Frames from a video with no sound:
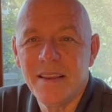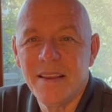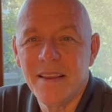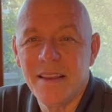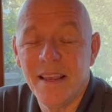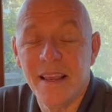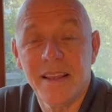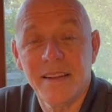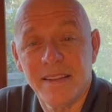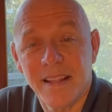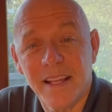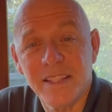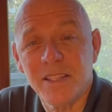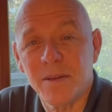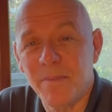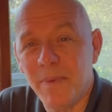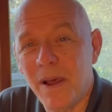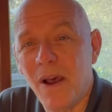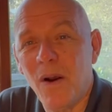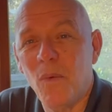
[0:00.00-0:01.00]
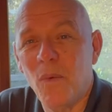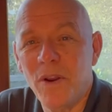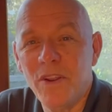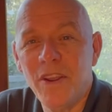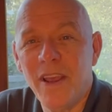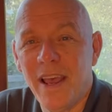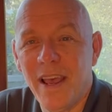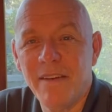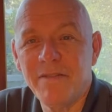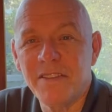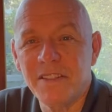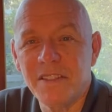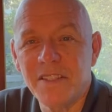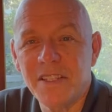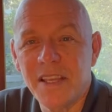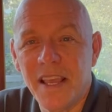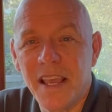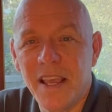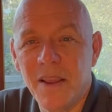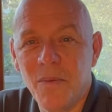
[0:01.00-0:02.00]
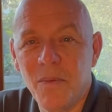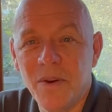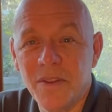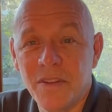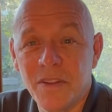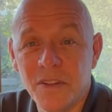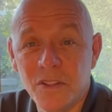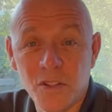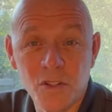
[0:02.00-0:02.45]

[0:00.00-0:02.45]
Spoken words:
And that's about what you have to say when the